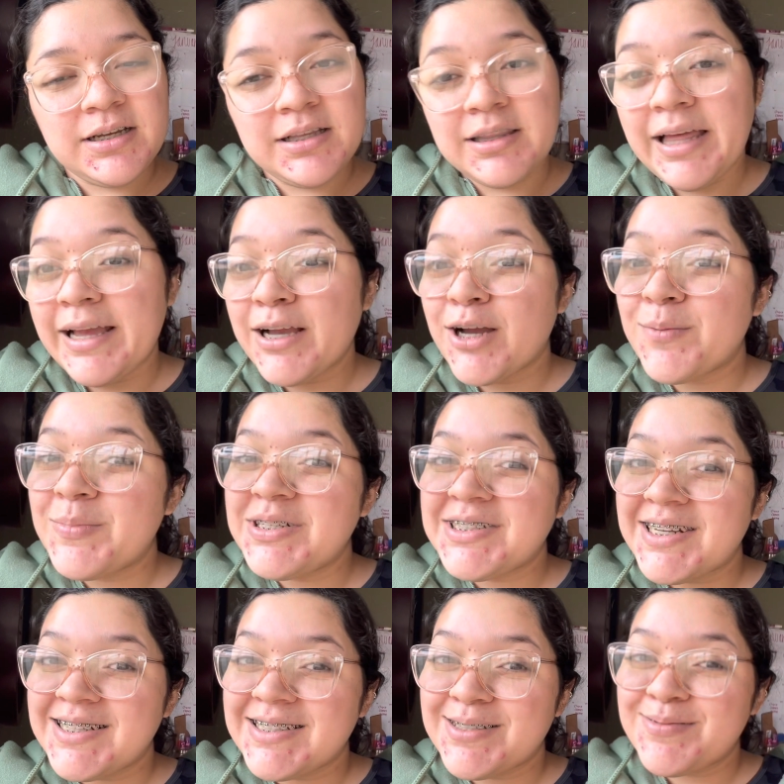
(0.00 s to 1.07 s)
like comment
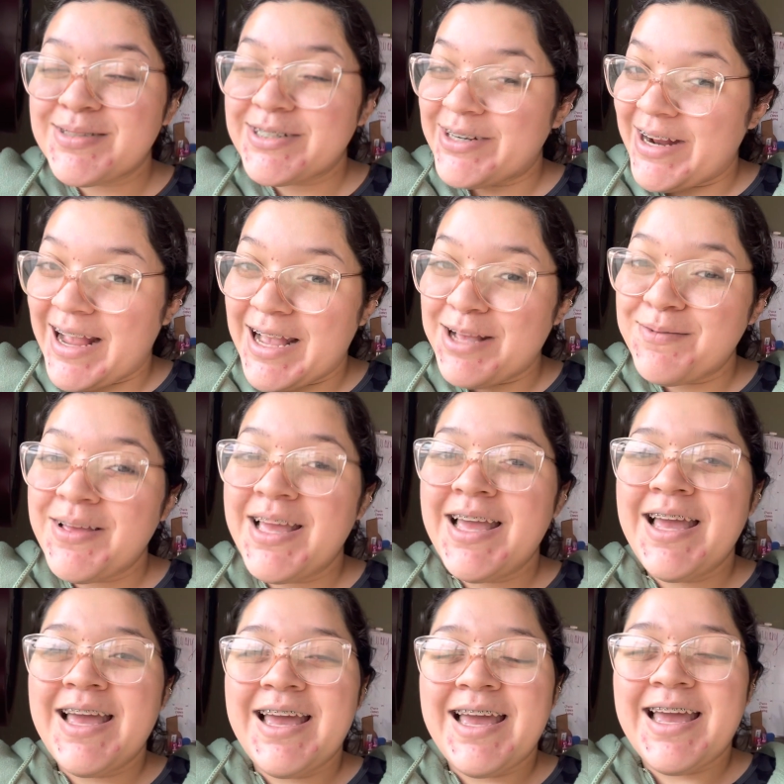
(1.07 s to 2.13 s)
share subscribe
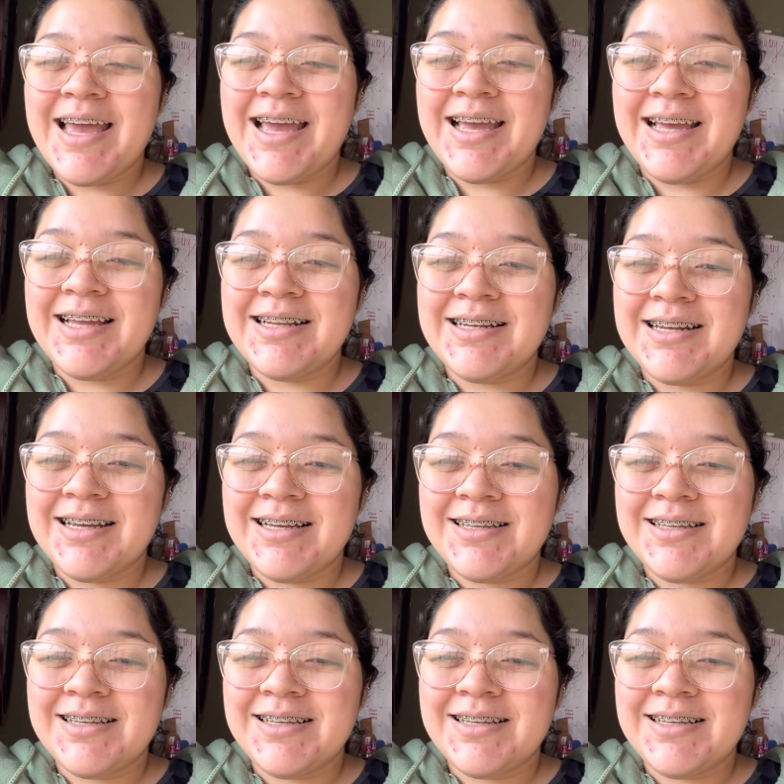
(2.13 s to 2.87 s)
and